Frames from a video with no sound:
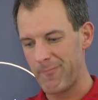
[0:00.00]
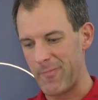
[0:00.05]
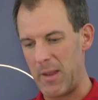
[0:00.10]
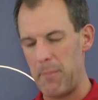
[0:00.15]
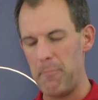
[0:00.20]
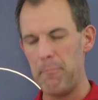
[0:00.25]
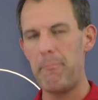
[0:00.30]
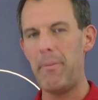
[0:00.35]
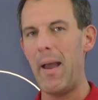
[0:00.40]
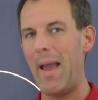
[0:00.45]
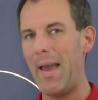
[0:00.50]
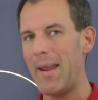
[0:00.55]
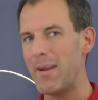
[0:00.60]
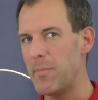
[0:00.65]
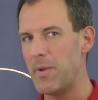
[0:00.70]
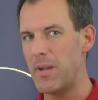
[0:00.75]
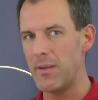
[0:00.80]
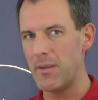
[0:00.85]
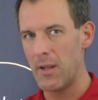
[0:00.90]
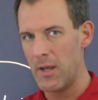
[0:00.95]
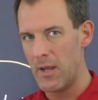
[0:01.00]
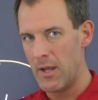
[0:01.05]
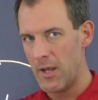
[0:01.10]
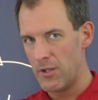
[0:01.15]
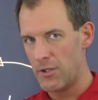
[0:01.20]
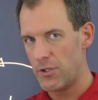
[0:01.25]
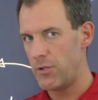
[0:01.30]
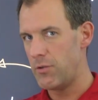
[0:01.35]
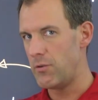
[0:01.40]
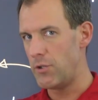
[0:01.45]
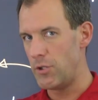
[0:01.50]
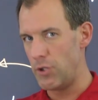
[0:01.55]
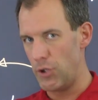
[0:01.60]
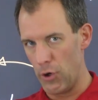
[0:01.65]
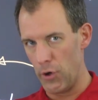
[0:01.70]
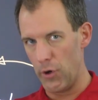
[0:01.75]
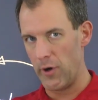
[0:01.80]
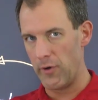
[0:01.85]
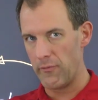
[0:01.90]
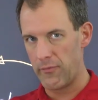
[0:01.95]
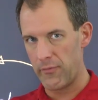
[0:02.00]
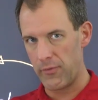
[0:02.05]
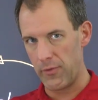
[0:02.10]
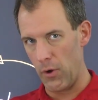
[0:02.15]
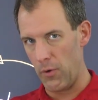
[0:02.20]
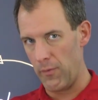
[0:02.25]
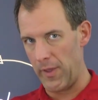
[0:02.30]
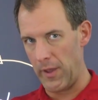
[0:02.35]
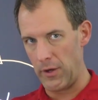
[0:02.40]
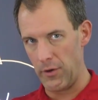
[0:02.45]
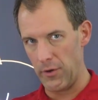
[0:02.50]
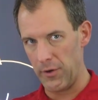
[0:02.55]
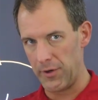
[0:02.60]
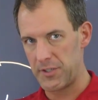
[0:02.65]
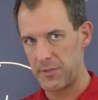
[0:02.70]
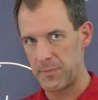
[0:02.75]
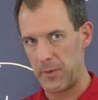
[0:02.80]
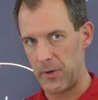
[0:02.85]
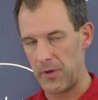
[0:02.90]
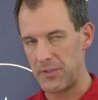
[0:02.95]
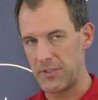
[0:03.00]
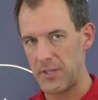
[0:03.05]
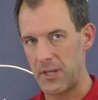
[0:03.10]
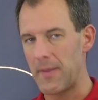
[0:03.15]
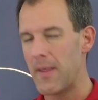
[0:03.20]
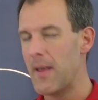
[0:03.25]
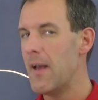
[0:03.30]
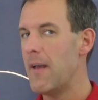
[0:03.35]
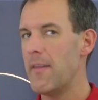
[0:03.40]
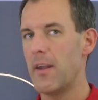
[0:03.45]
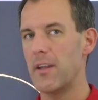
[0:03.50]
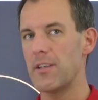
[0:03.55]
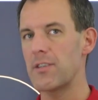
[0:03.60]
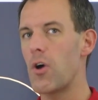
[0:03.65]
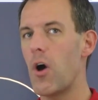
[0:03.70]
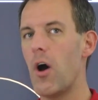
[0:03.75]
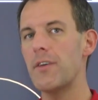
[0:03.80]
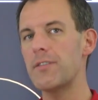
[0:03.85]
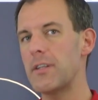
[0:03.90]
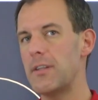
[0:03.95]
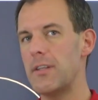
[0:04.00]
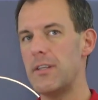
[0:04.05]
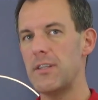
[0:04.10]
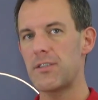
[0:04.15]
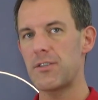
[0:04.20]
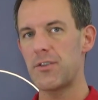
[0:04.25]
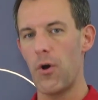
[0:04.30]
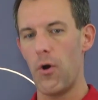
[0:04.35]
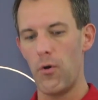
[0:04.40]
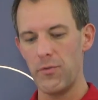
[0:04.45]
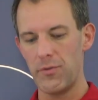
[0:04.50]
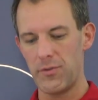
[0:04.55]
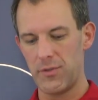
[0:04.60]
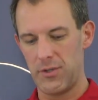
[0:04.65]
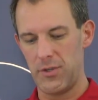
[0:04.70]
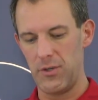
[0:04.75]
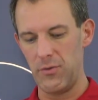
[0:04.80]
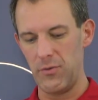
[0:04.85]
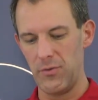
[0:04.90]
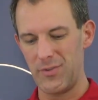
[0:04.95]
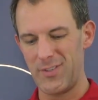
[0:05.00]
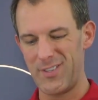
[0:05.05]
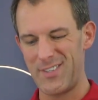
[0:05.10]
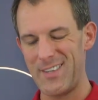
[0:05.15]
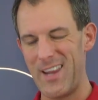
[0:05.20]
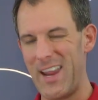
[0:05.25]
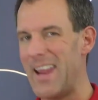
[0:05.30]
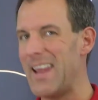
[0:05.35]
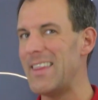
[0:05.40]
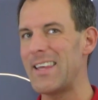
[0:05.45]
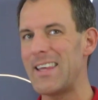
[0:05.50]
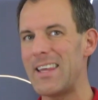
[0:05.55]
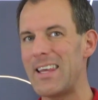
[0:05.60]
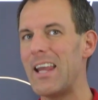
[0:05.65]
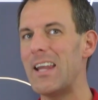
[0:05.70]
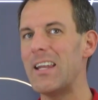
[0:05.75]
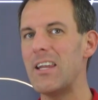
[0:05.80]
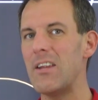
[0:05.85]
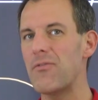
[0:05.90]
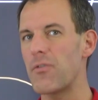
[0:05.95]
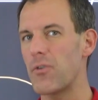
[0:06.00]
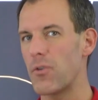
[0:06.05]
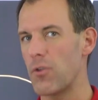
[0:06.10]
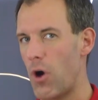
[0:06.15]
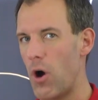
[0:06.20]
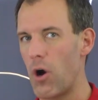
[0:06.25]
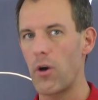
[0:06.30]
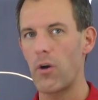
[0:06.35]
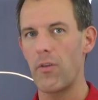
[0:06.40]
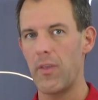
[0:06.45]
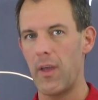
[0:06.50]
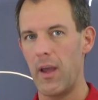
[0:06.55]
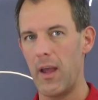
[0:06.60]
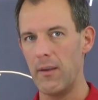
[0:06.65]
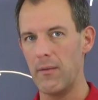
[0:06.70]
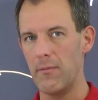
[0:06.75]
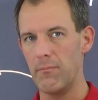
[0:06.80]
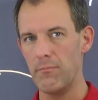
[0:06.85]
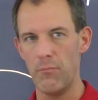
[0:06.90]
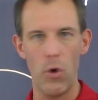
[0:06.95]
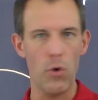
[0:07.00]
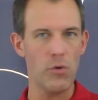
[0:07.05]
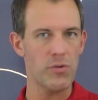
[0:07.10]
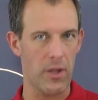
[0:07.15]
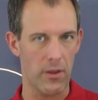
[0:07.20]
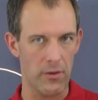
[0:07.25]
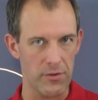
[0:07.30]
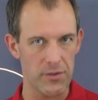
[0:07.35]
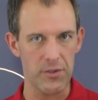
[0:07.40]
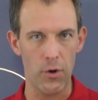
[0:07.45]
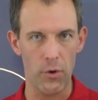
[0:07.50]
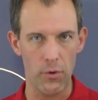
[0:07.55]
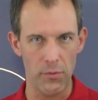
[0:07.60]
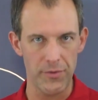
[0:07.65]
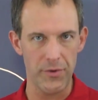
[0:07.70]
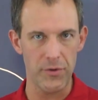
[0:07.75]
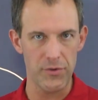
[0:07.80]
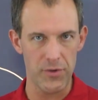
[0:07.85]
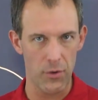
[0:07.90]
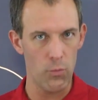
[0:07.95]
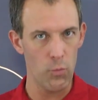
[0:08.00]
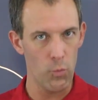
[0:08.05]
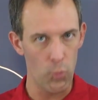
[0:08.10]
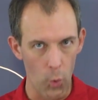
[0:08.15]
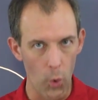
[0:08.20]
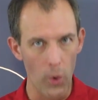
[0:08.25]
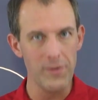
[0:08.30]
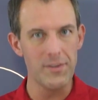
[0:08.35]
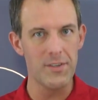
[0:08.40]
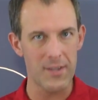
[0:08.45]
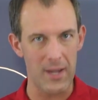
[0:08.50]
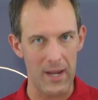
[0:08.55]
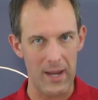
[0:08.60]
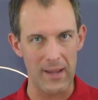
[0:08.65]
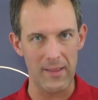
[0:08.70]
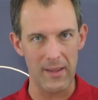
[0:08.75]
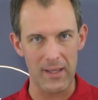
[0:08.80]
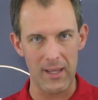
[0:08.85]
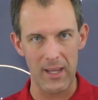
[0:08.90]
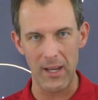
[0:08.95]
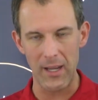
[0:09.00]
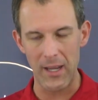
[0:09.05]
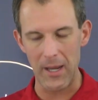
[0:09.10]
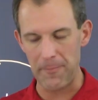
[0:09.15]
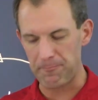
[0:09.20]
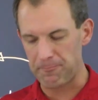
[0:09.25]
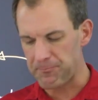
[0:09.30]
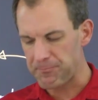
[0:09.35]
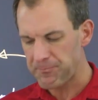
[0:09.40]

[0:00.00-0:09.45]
impediment to urine flow that you're experiencing that is causing these stones to stay in the kidney for longer than most other stones would stay in the kidney.